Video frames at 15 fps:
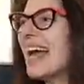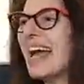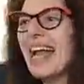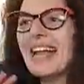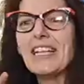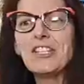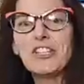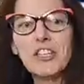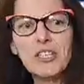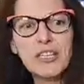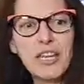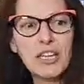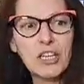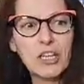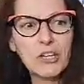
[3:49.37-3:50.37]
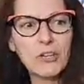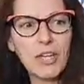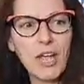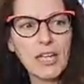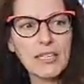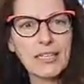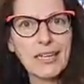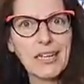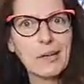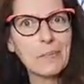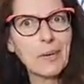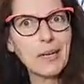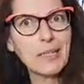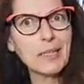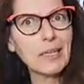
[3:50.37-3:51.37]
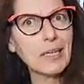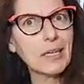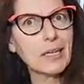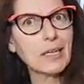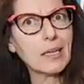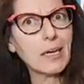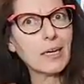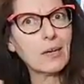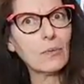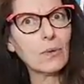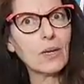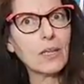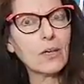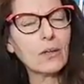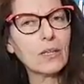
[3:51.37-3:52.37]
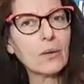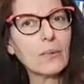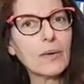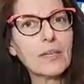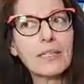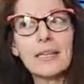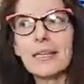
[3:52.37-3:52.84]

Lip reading: hey, just out of curiosity, am I like kind of one of the only ones?